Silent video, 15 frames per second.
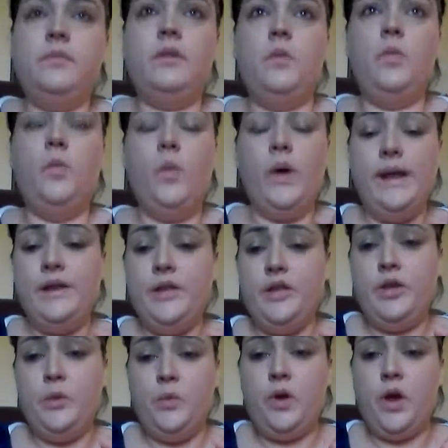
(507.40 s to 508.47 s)
when
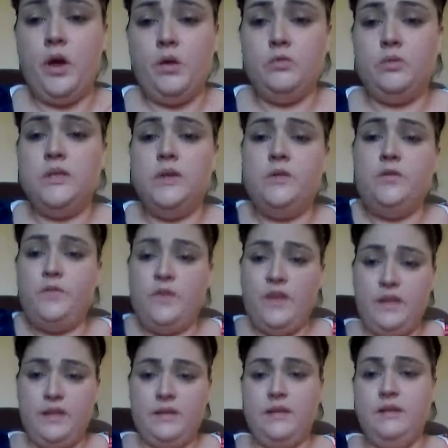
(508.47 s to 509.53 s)
you go to
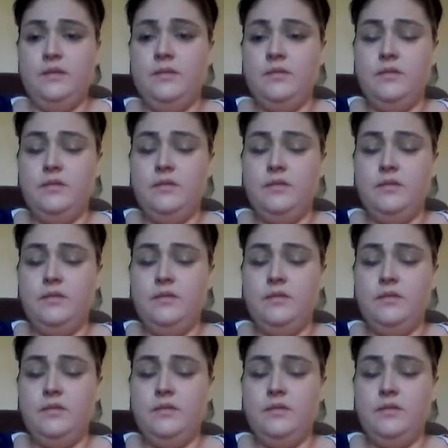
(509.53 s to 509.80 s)
feed